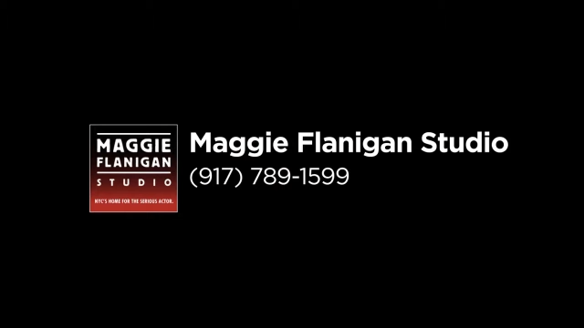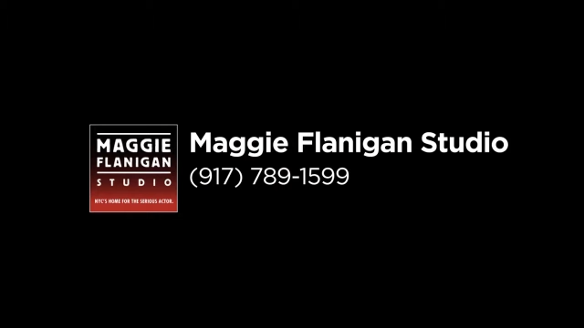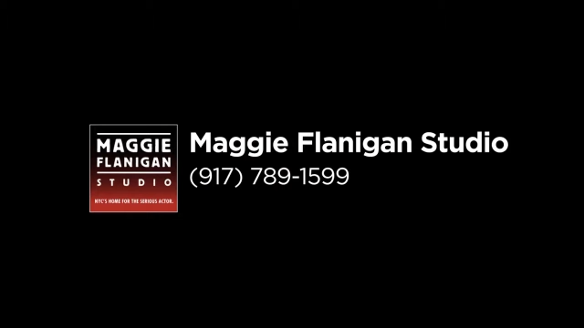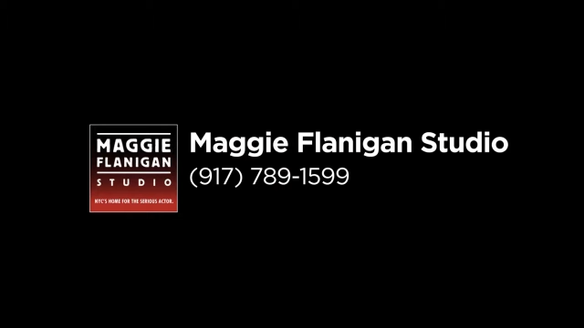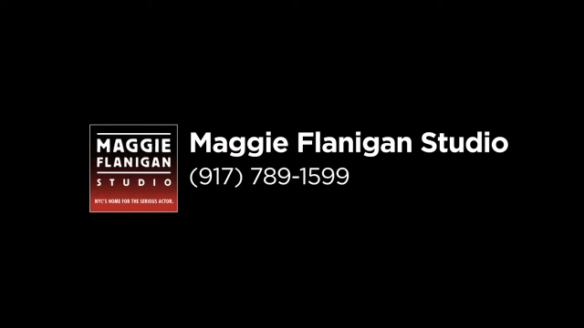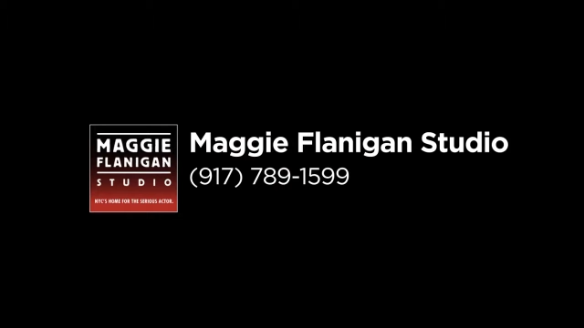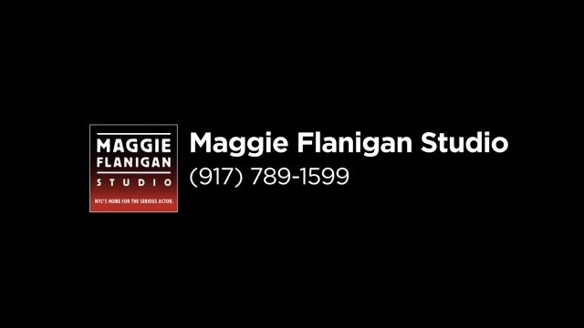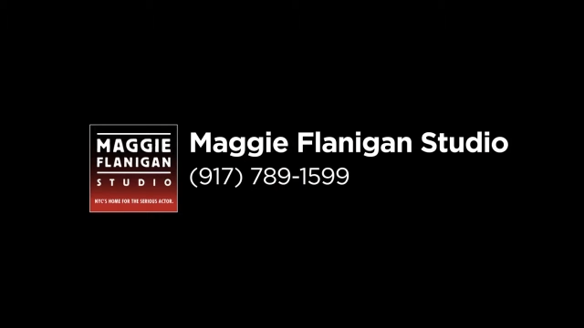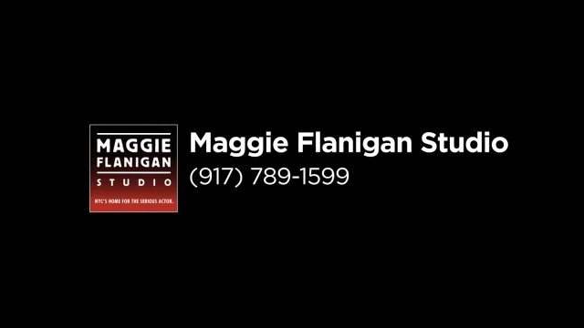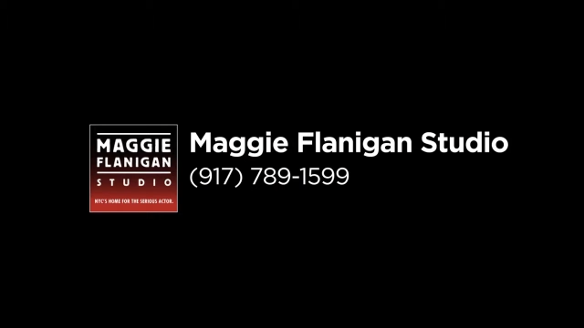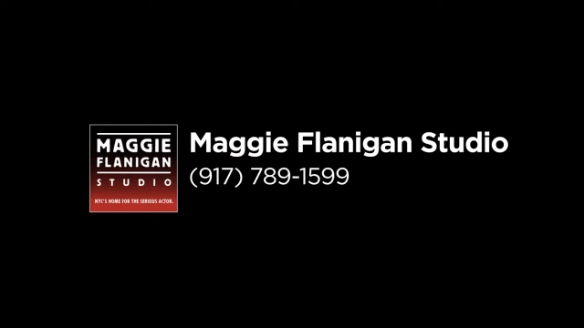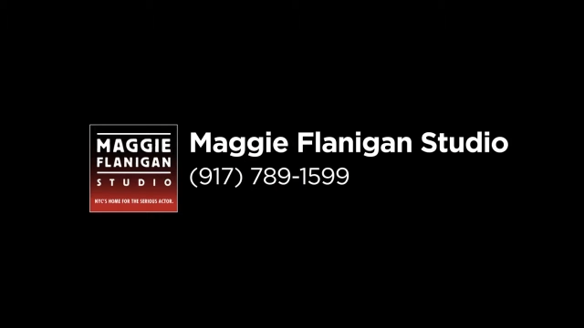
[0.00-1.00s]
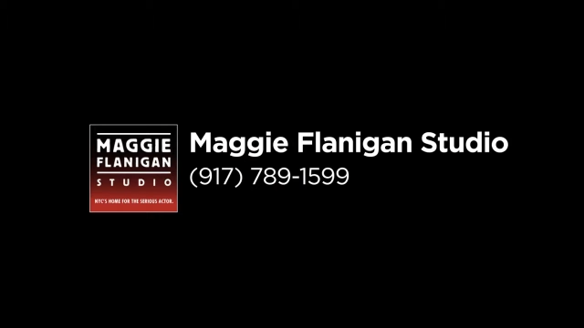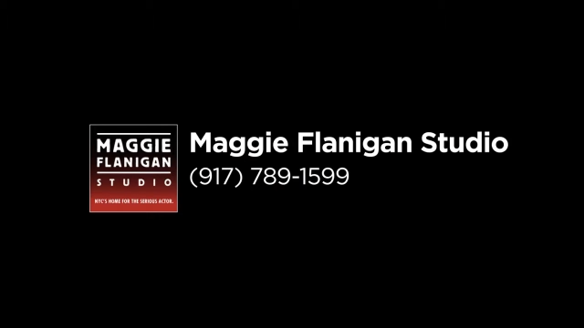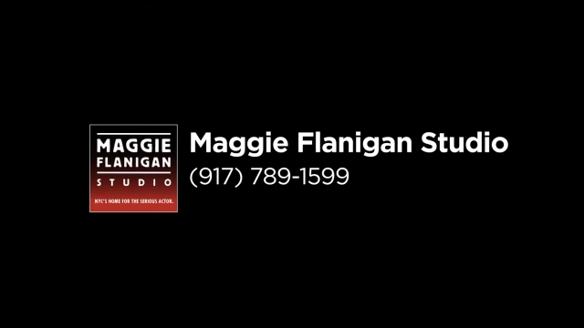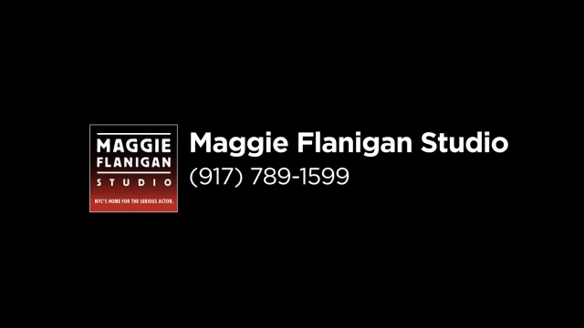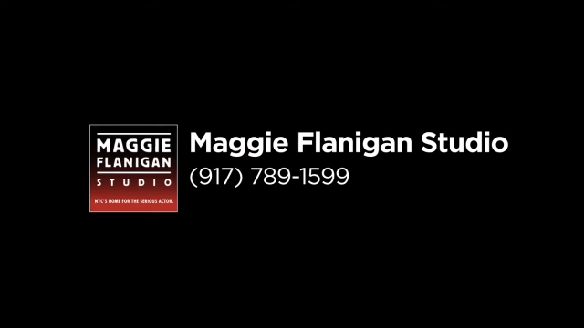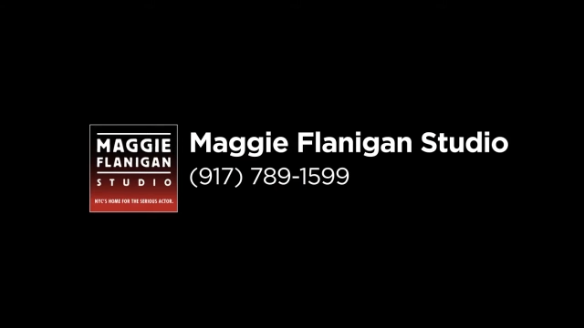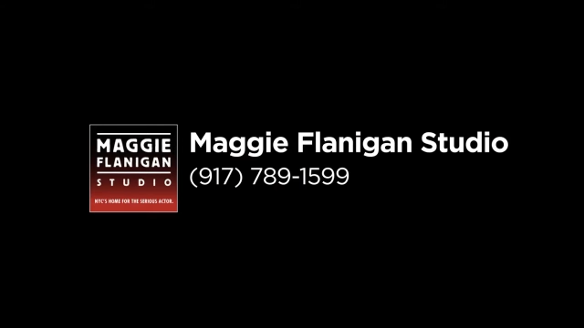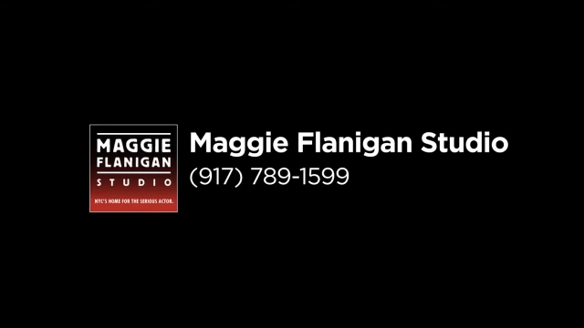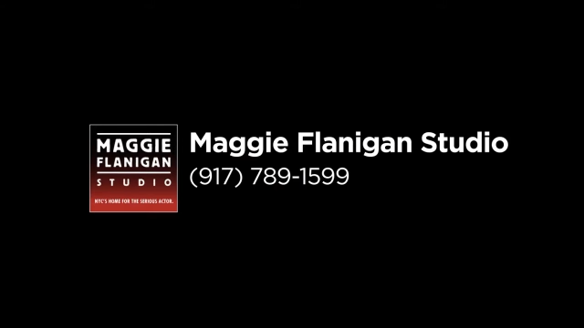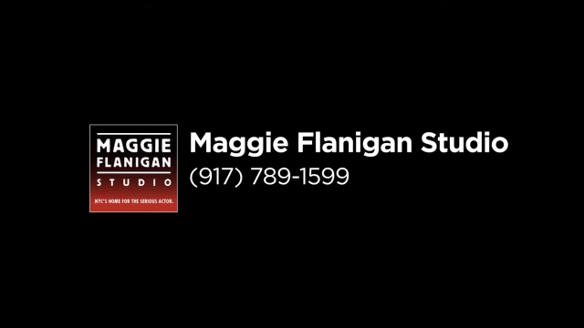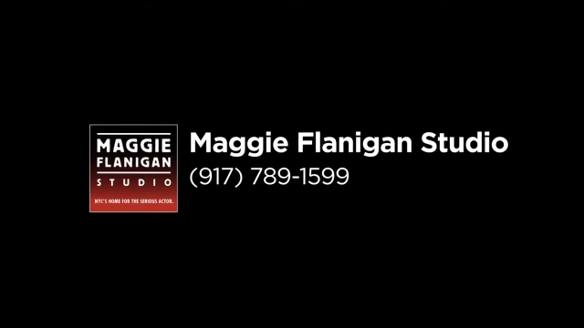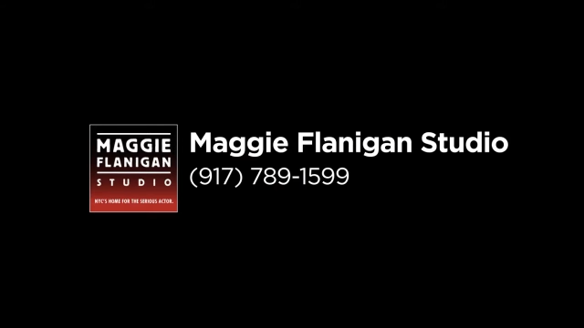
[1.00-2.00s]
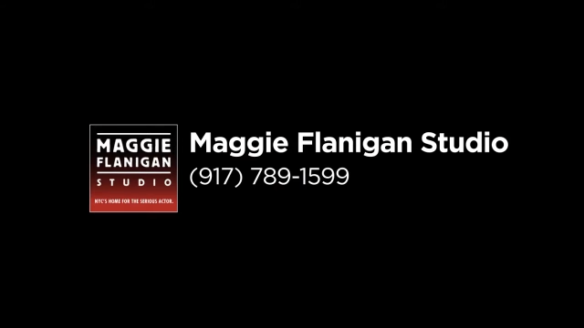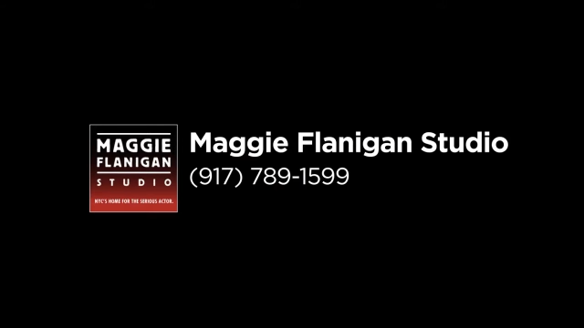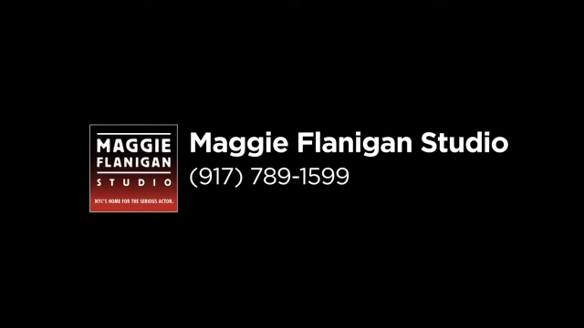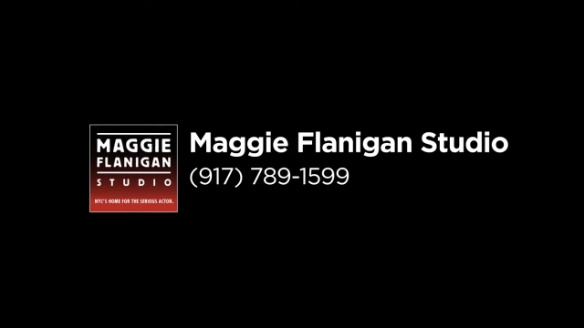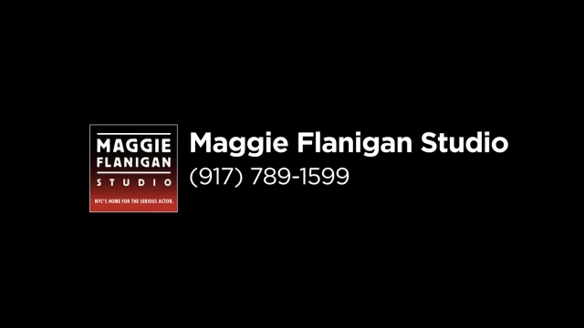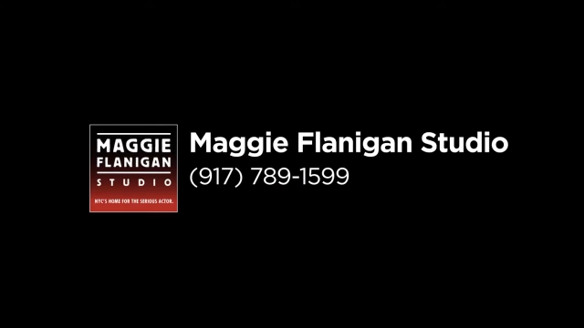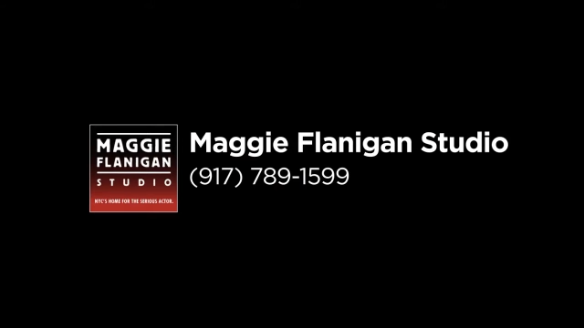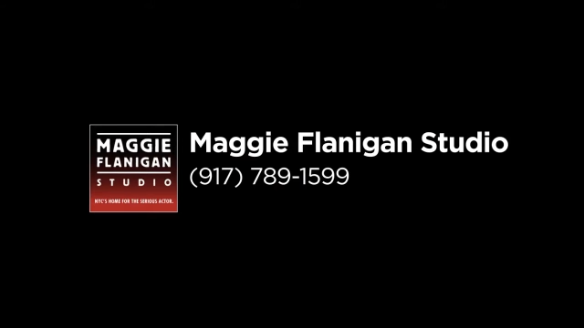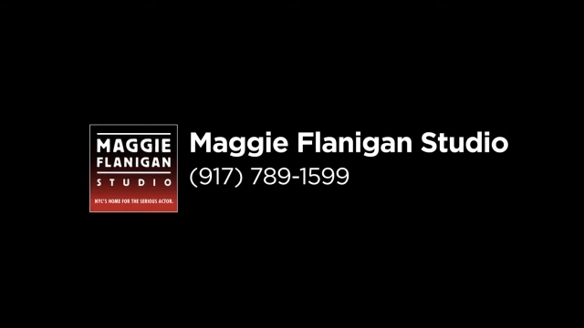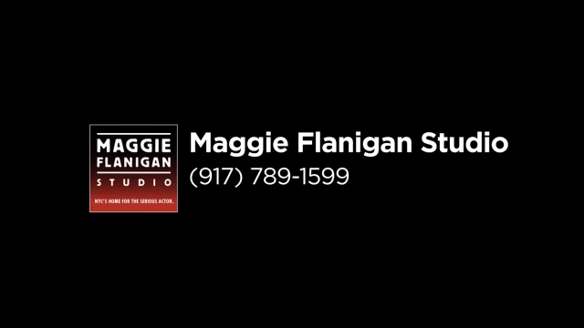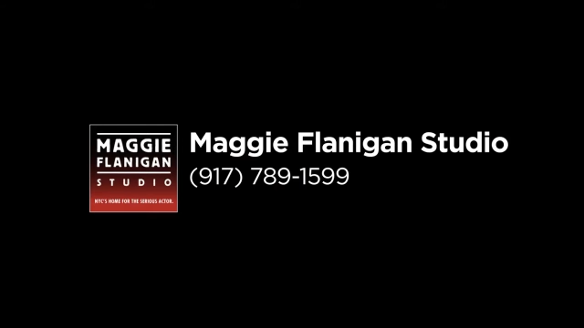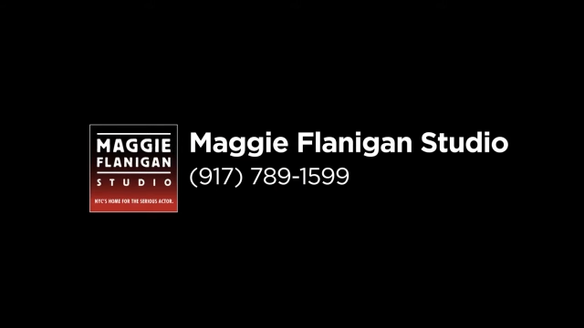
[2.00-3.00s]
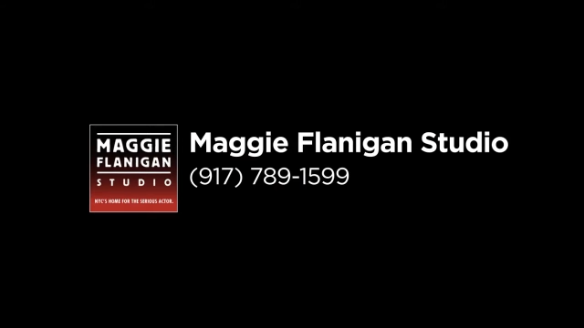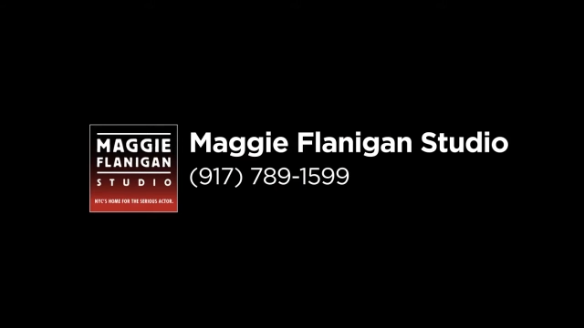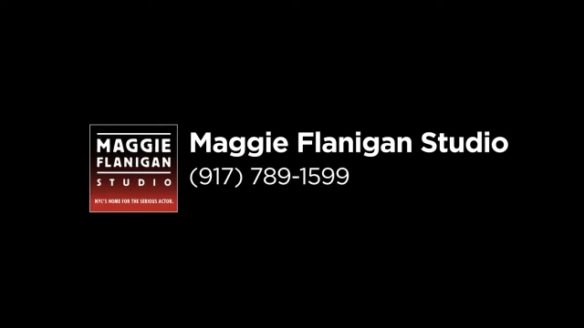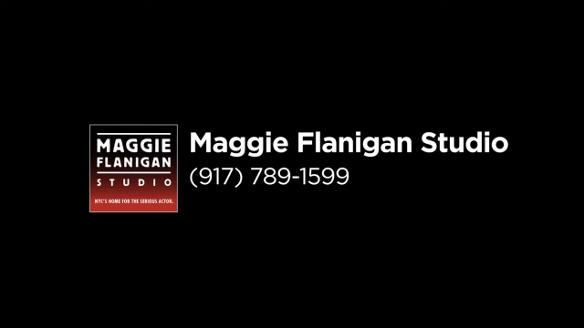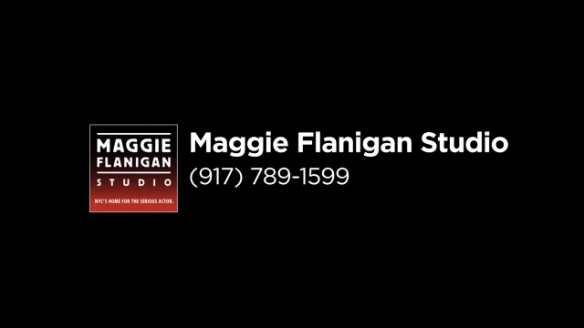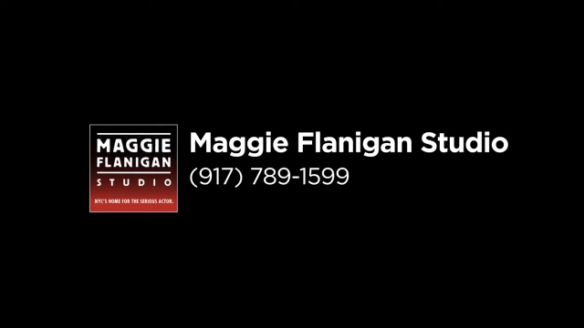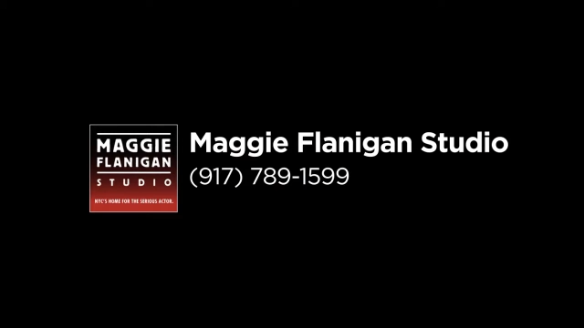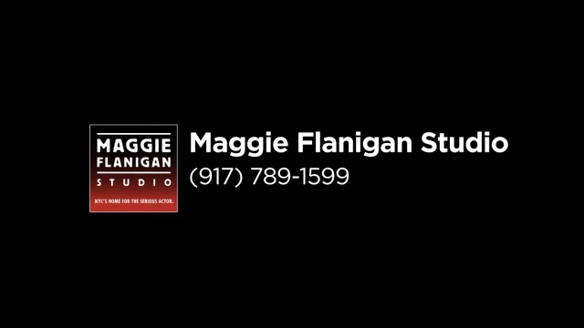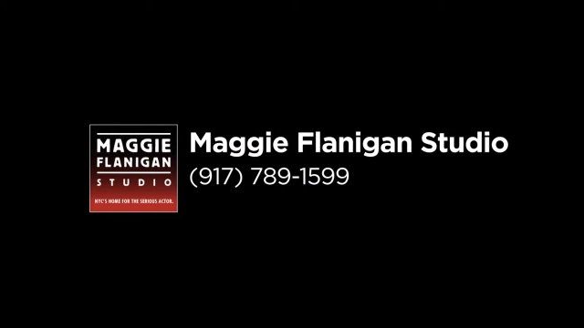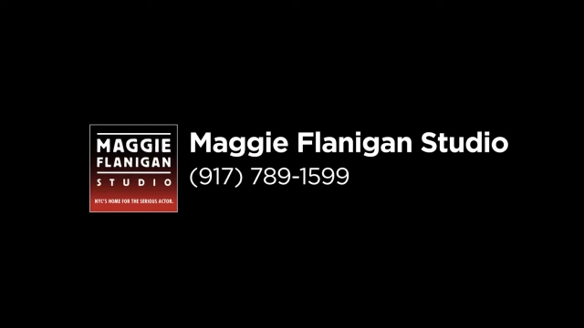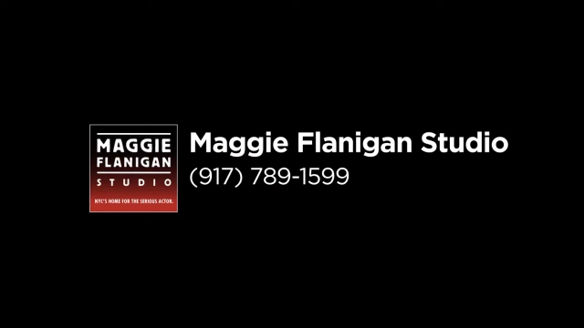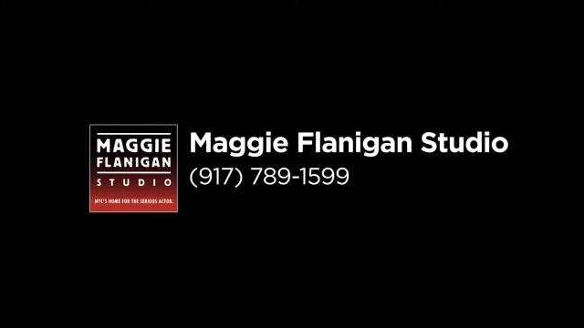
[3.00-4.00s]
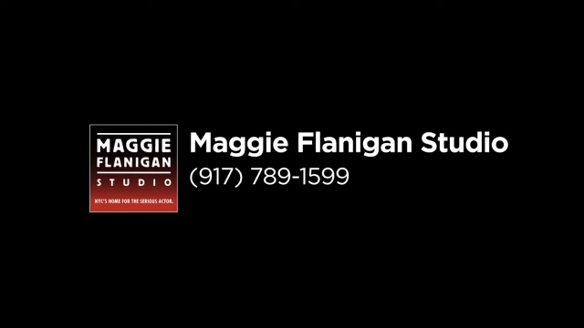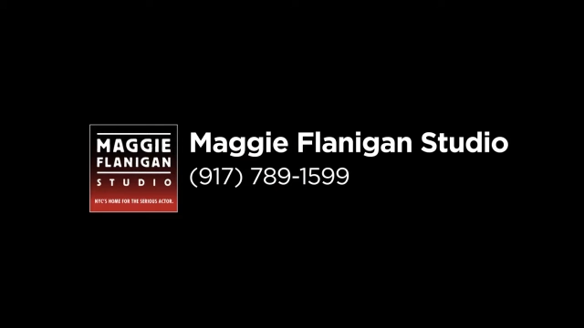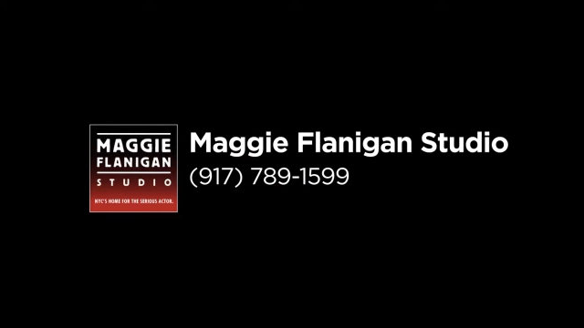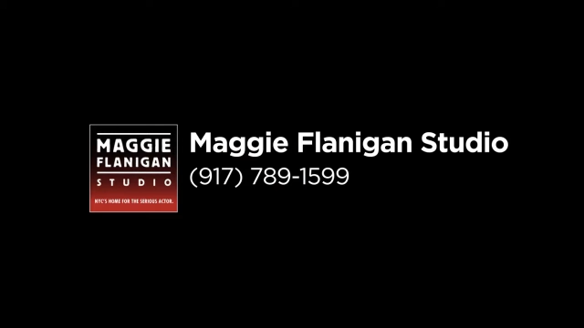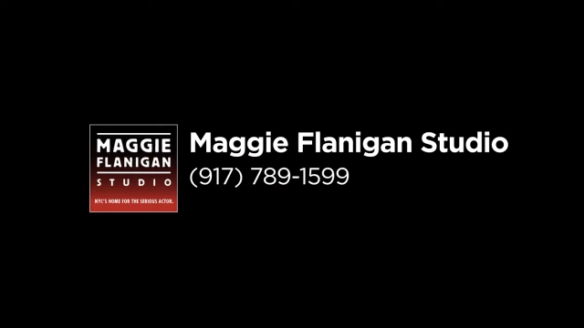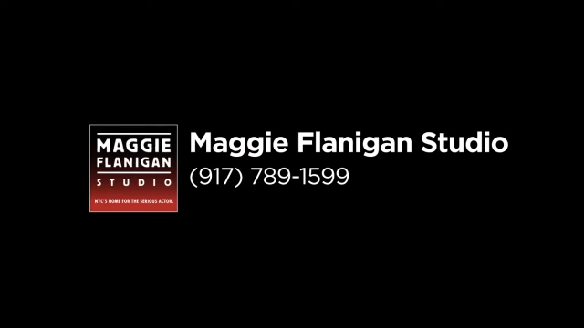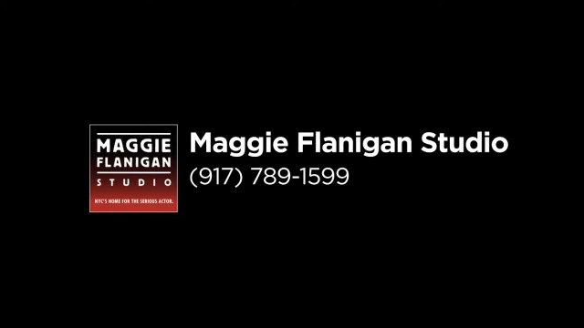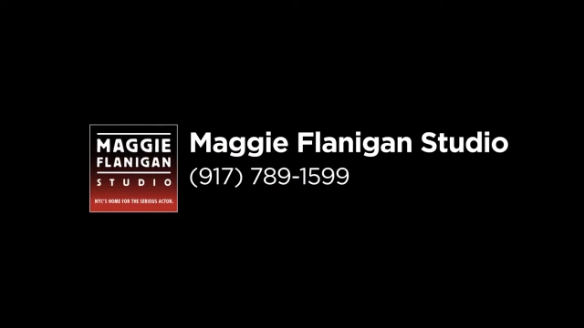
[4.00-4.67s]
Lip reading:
(no speaker visible)